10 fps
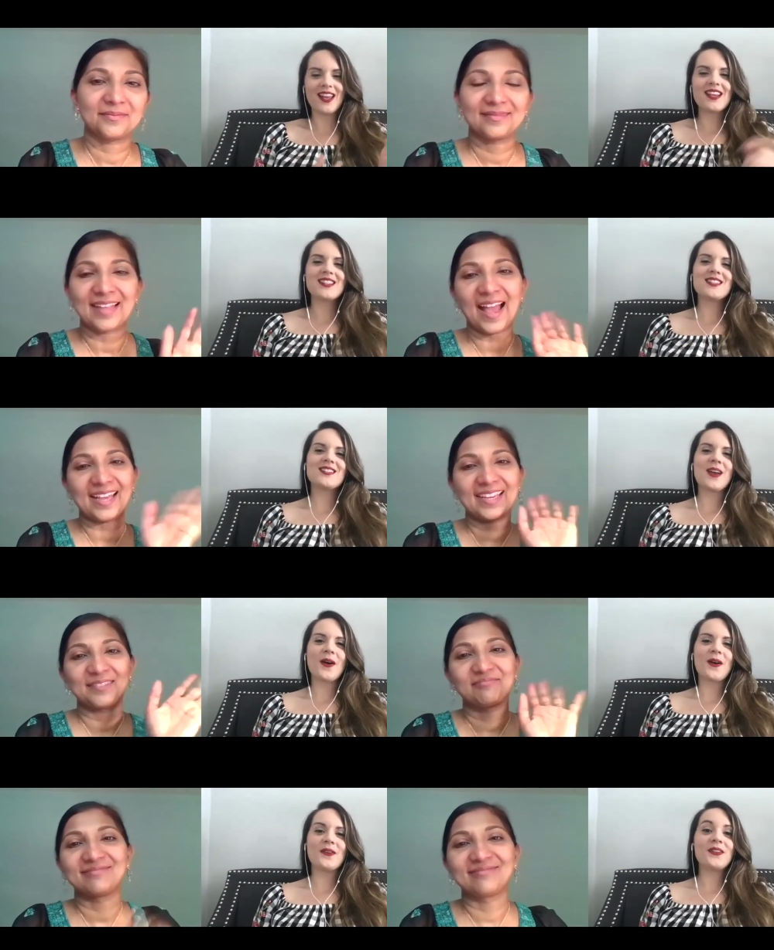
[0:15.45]
Speaker 1: So,
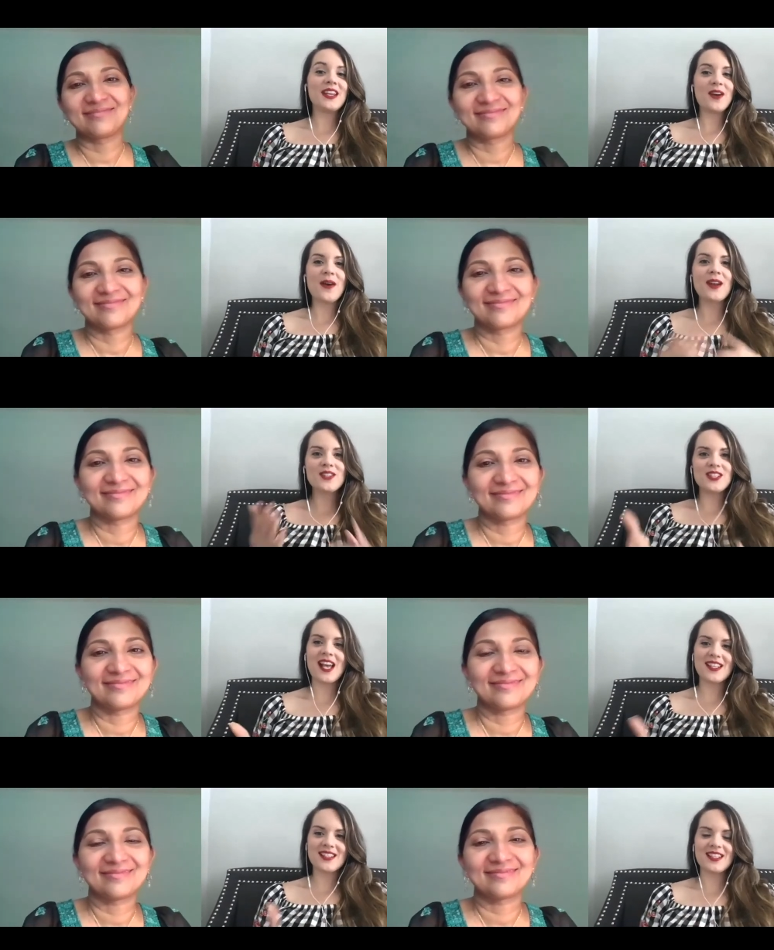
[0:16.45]
Reena, why don't you tell
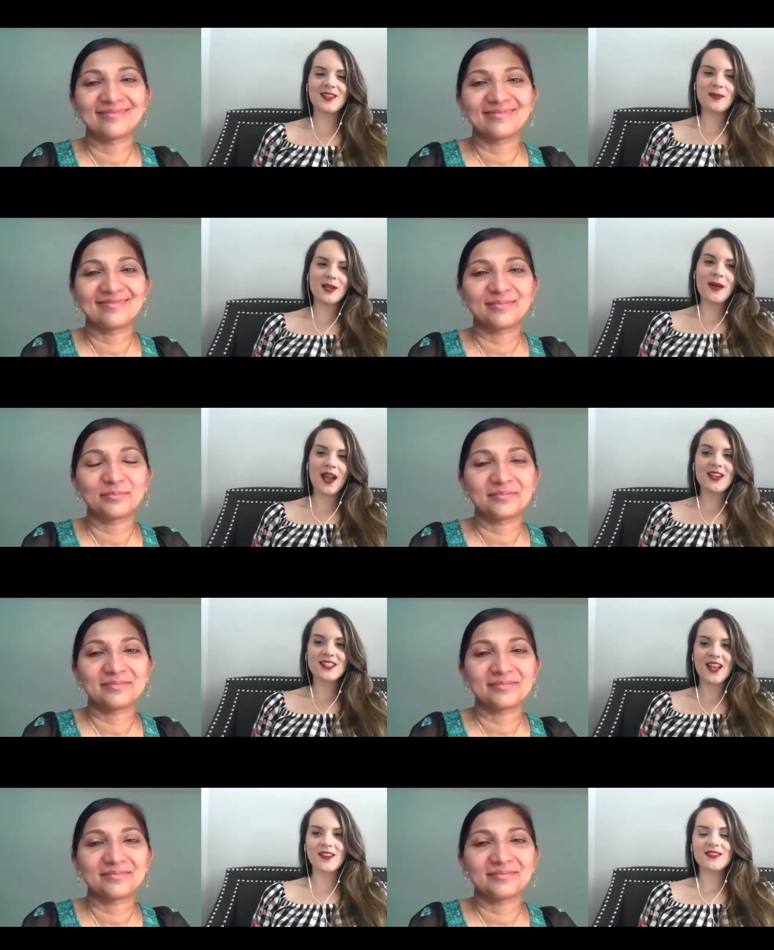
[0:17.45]
us a little bit about
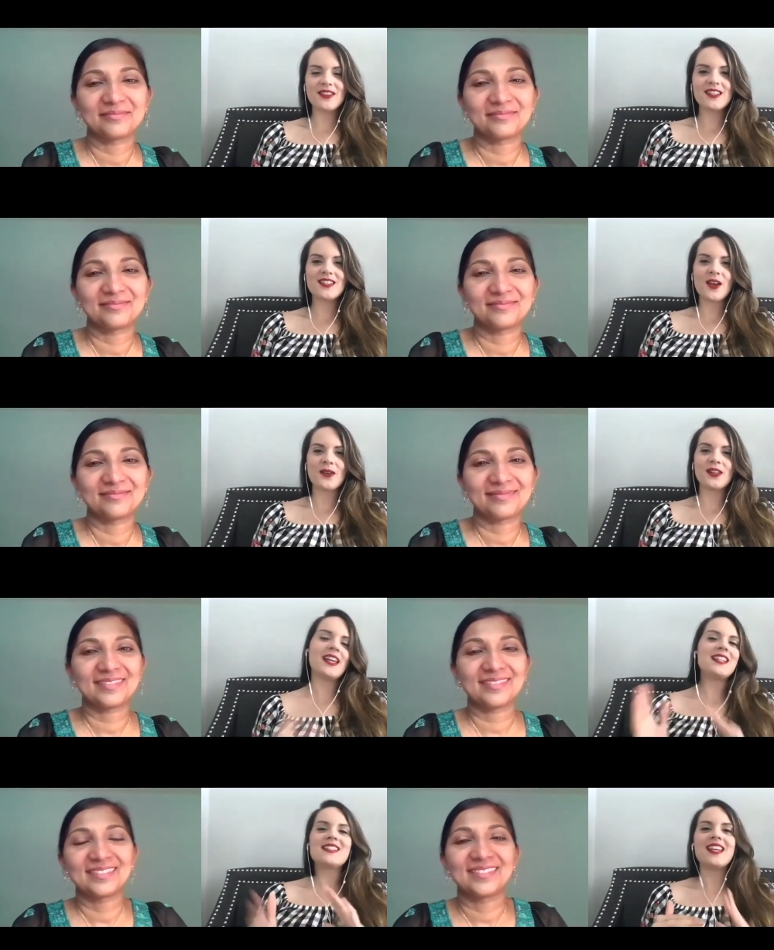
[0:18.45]
yourself so the
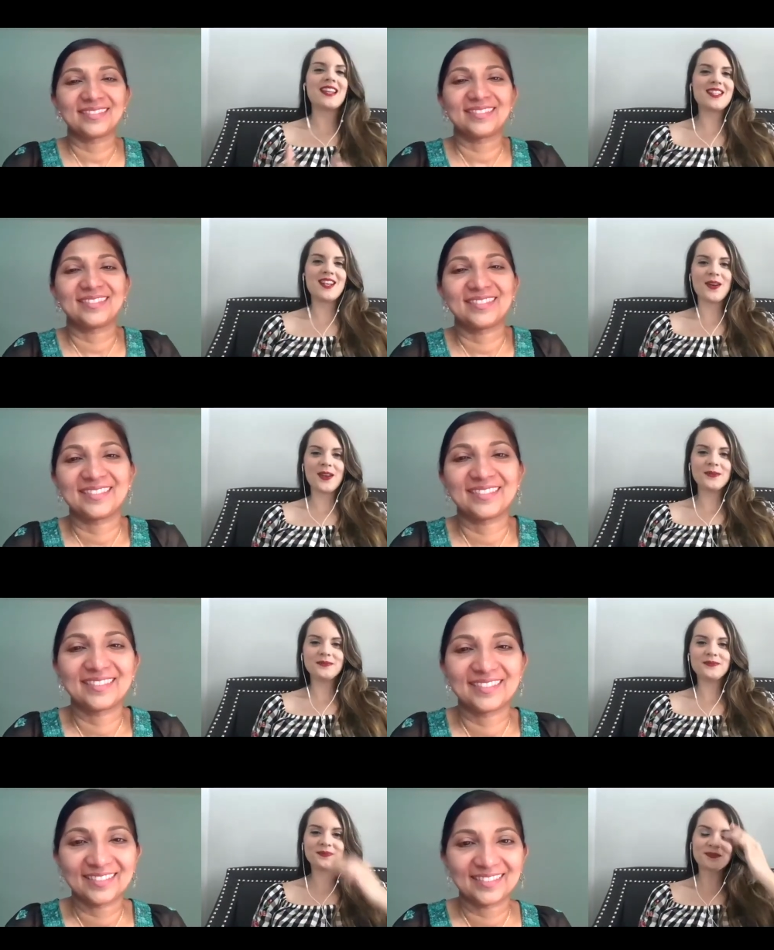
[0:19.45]
ladies can get to know you?
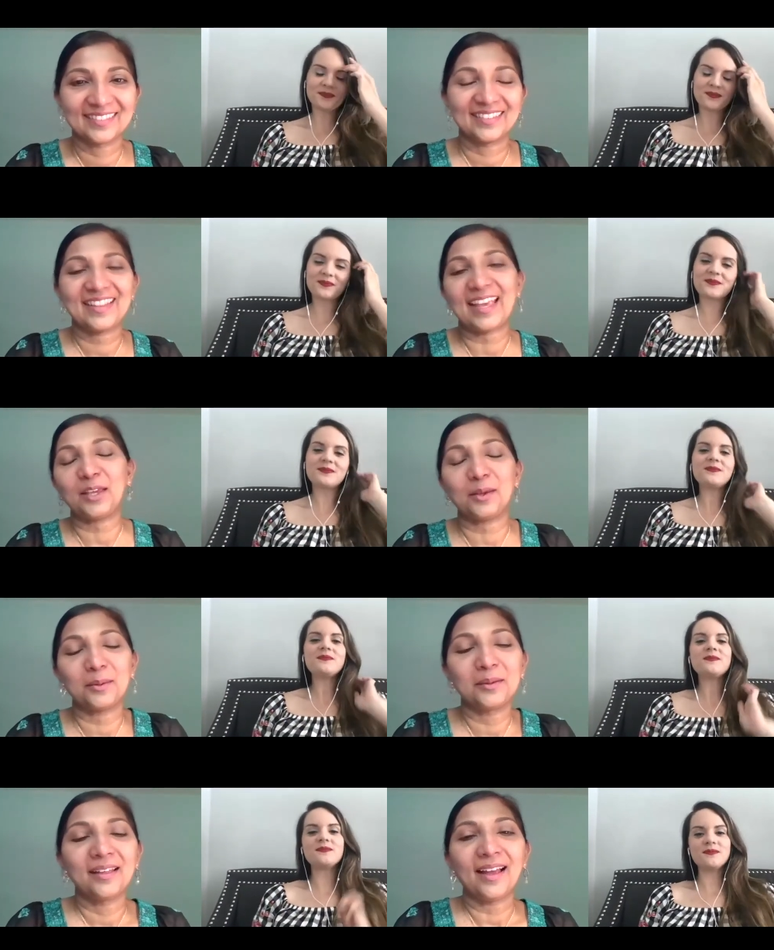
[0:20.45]
Speaker 2: Thank
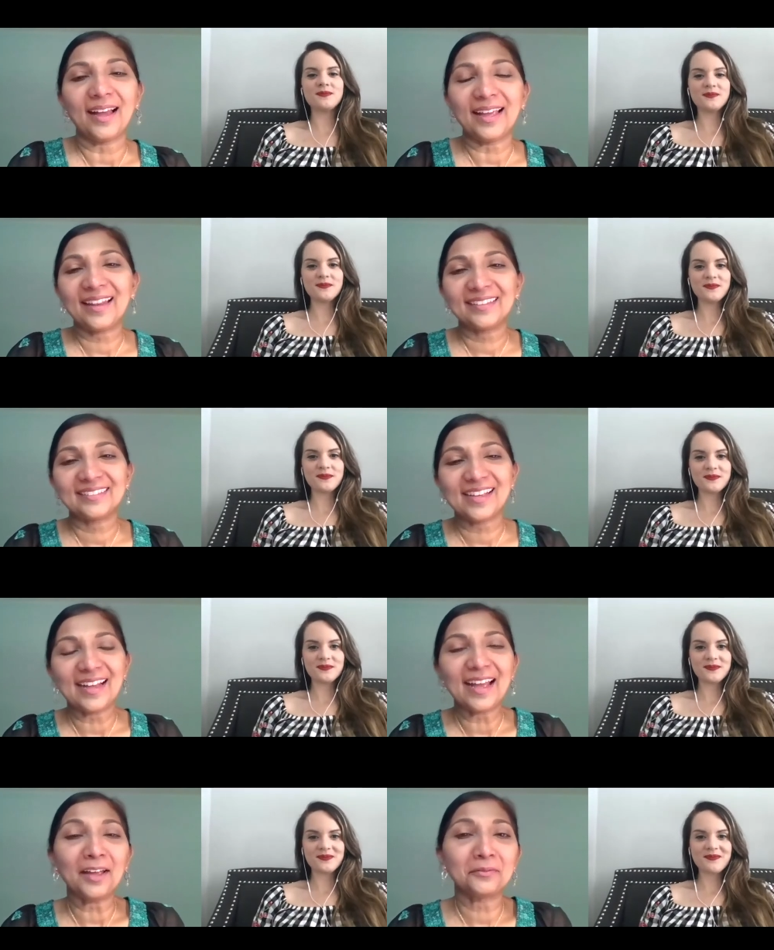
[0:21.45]
you. Hi,
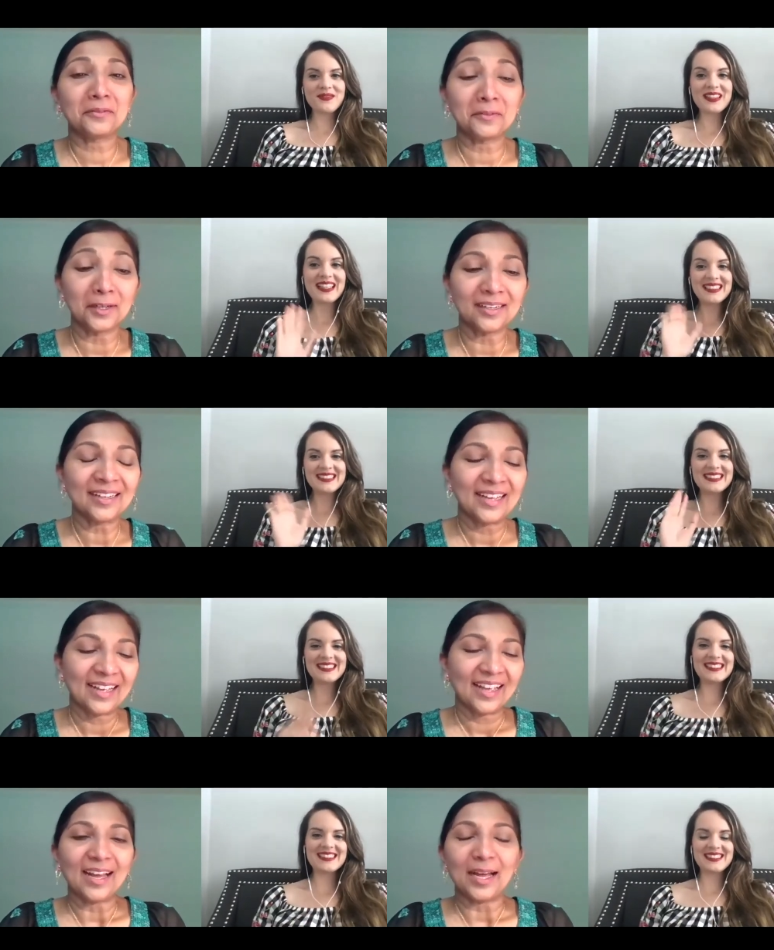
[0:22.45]
Alexa. Hi, everyone.
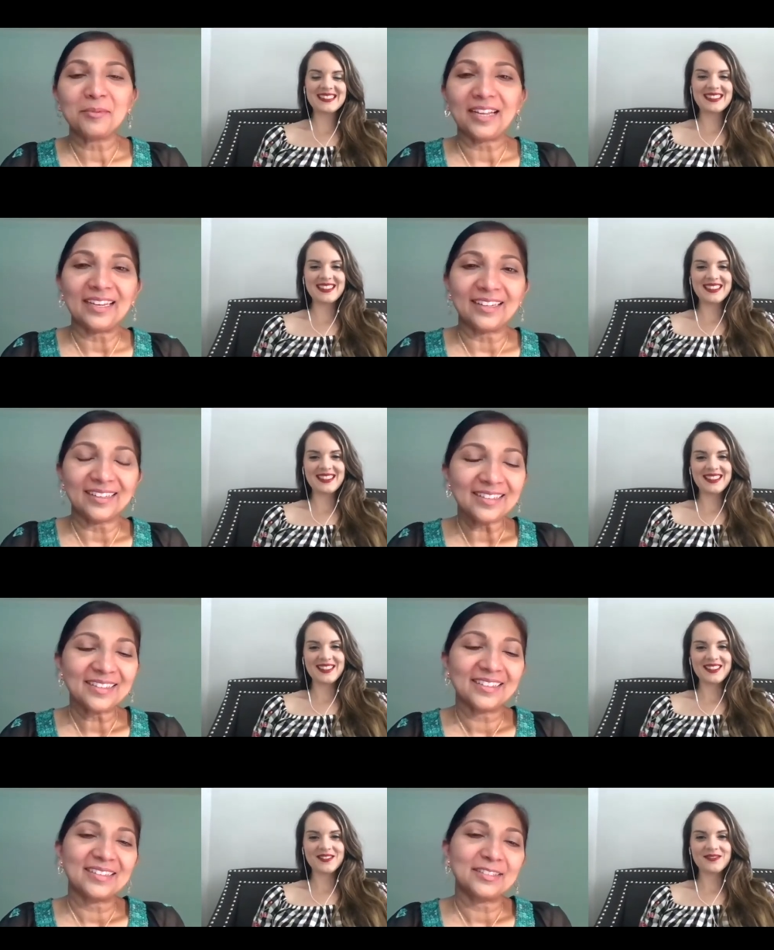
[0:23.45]
I'm Reena
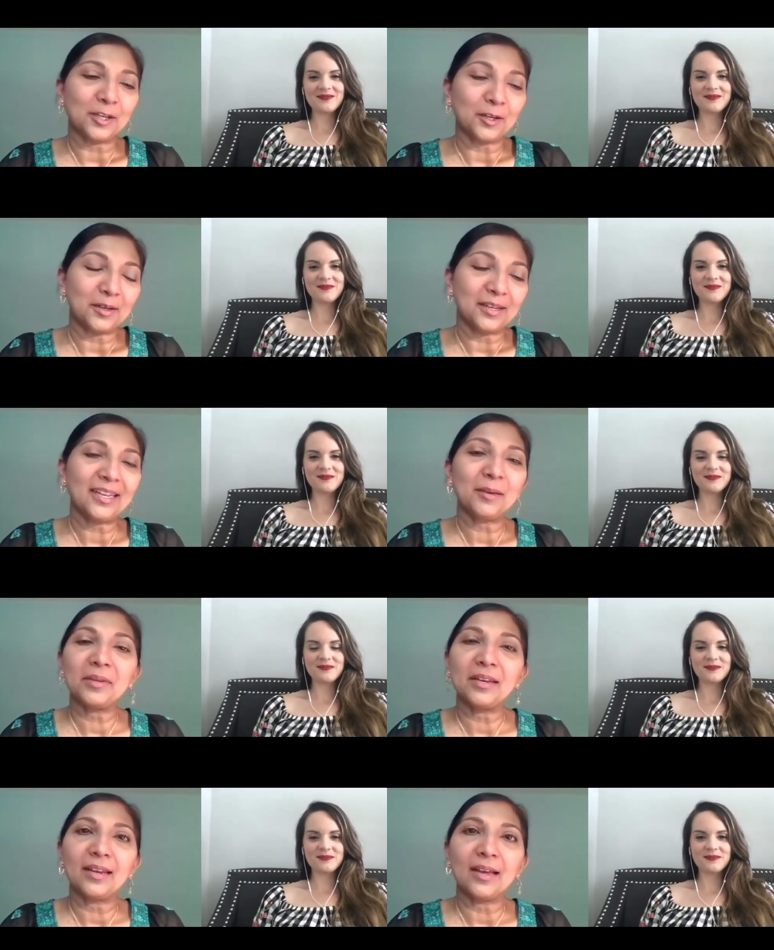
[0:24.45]
Chauhan. I've
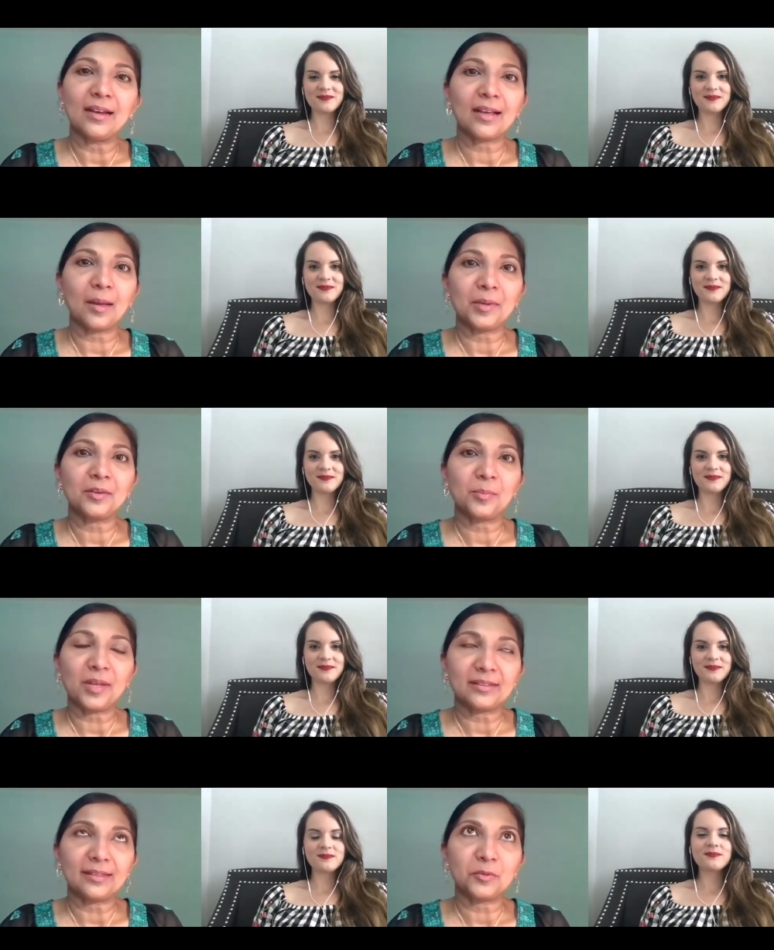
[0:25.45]
been uh, coming to
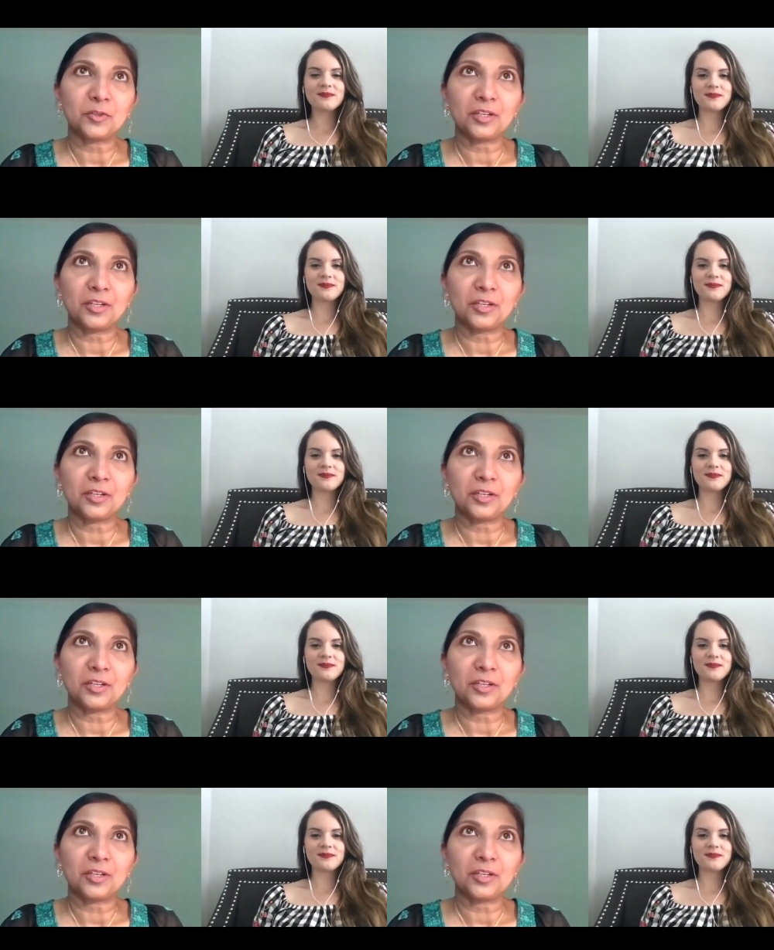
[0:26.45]
Bethlehem